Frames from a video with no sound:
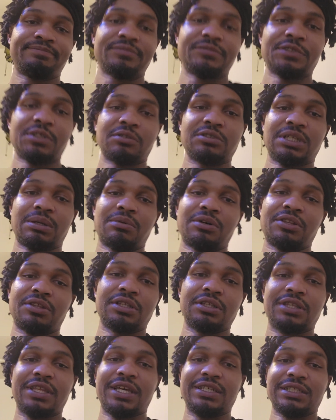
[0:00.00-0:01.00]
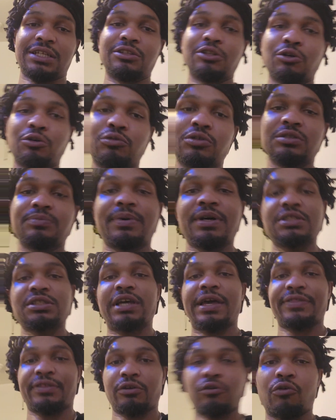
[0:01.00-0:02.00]
So some of the things I noticed, especially
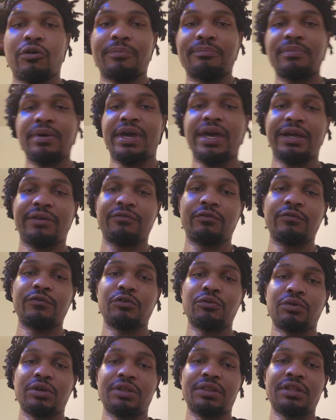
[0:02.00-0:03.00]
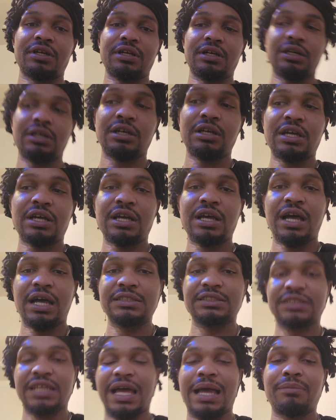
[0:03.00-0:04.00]
after going back, reviewing the
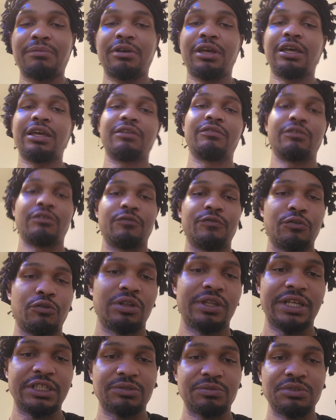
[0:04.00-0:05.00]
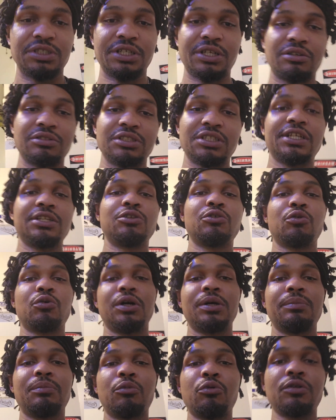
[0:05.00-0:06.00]
assignment and reviewing lecture materials and then
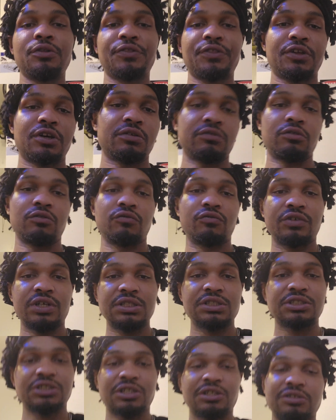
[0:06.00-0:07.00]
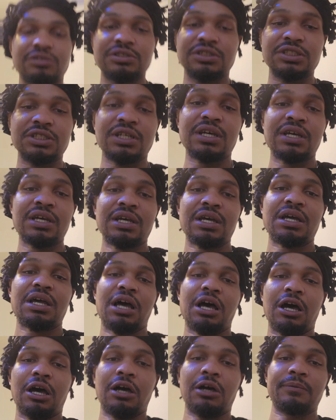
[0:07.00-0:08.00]
doing more thorough research,
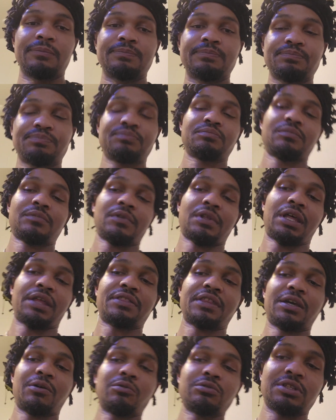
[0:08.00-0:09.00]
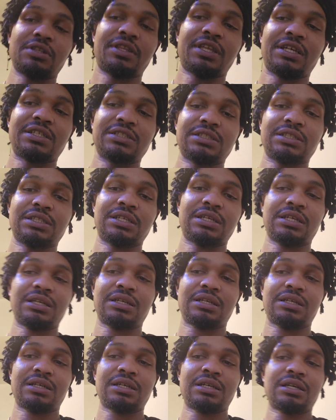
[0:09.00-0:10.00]
I think one of the things
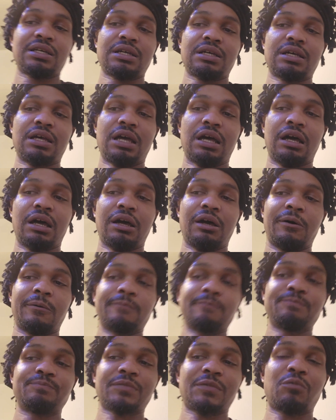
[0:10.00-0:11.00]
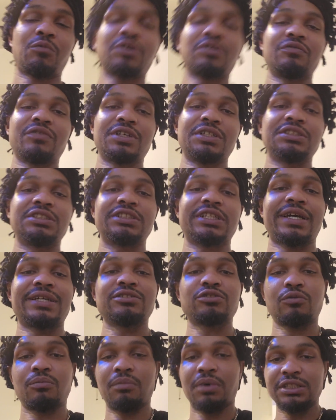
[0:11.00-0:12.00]
wouldn't really change
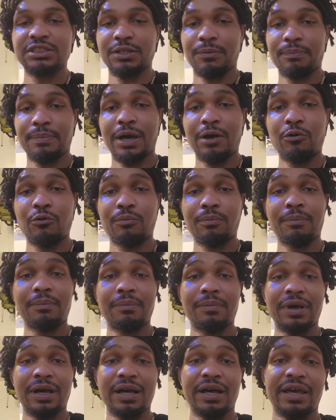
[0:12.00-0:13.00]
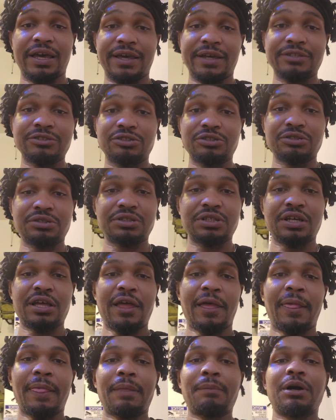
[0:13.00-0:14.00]
so much about my answers,
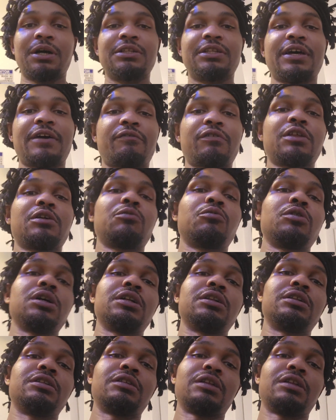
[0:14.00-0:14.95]
but I definitely would